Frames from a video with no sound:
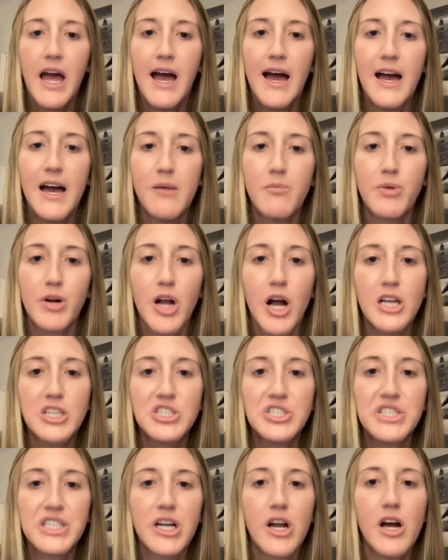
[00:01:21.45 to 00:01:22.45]

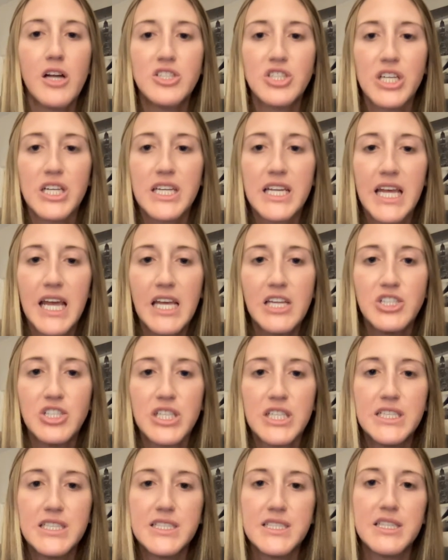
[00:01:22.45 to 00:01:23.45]
Precautions and
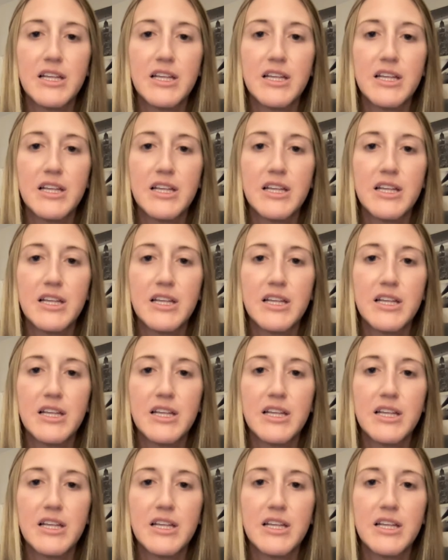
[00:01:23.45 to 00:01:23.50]
contraindications.